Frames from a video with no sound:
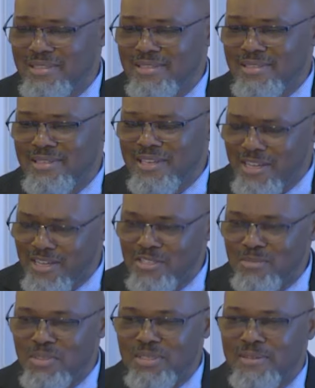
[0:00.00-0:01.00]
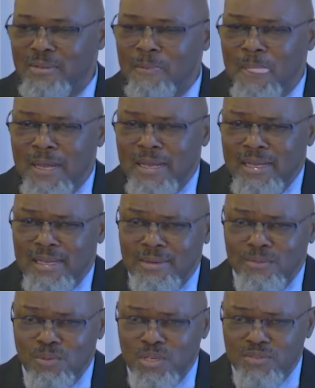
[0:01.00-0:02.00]
the husband
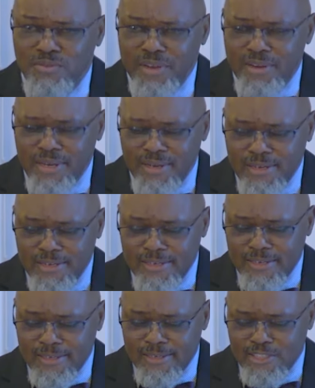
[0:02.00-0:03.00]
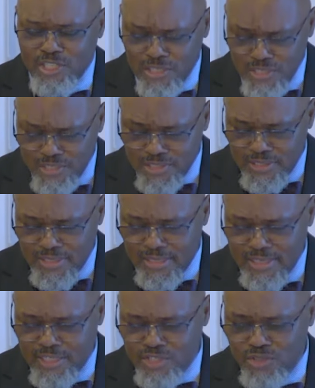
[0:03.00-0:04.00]
was very diligent
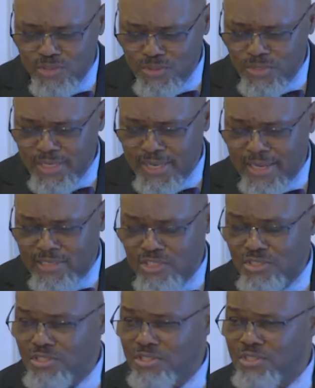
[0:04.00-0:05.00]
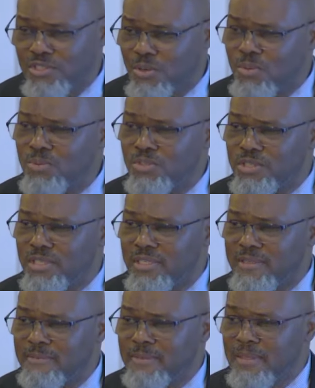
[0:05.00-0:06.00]
in his duty as a soldier,
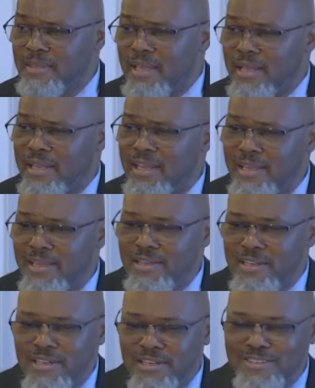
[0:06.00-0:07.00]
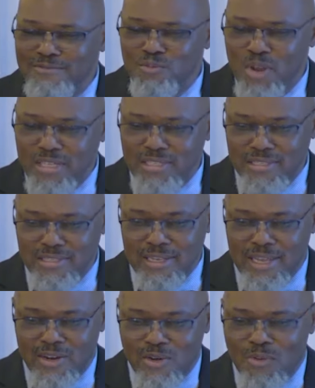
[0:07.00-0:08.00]
that he couldn't rest
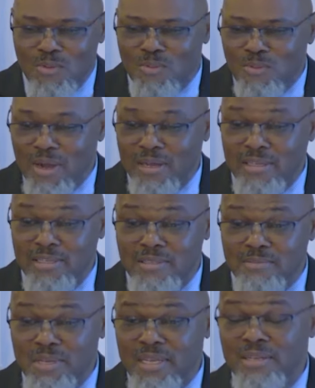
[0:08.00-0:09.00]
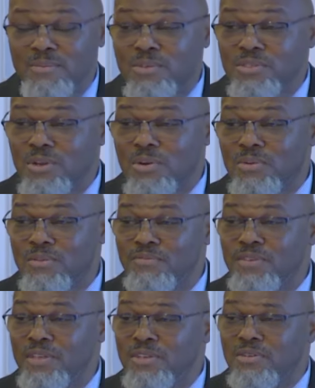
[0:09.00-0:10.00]
at home while his men was on the
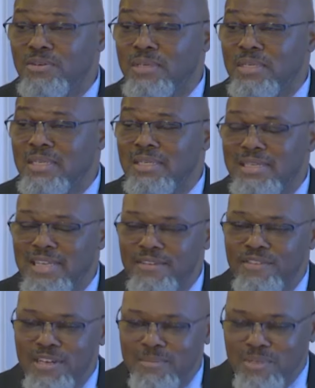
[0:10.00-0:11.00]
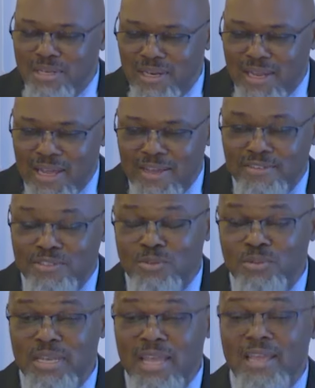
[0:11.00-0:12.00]
field giving up their lives.
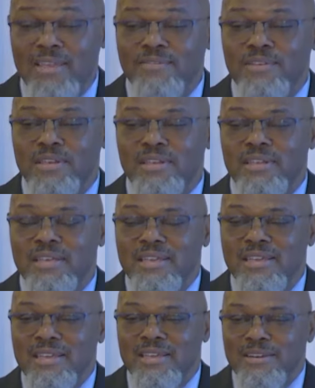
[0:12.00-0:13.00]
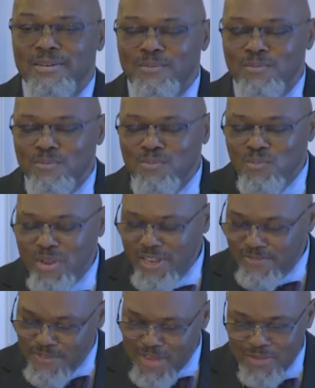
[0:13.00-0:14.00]
So David, when
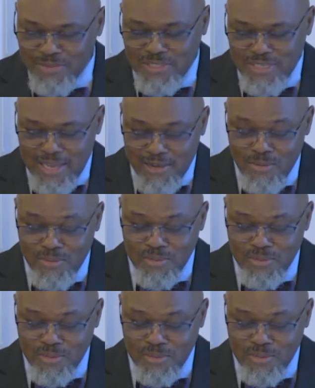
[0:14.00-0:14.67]
he found this out,